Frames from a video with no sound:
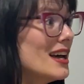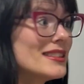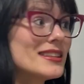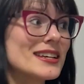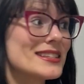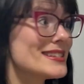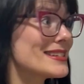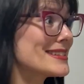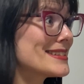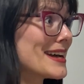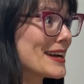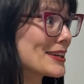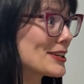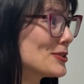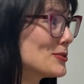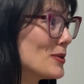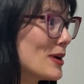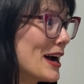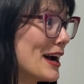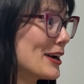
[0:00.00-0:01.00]
That's exactly
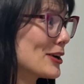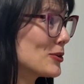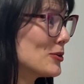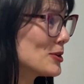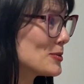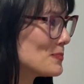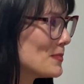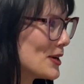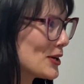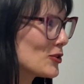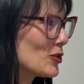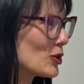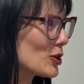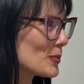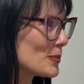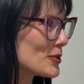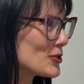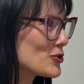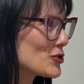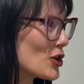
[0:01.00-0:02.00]
why I quit my
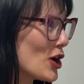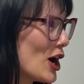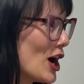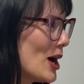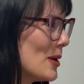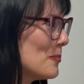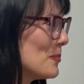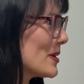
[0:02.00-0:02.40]
corporate job,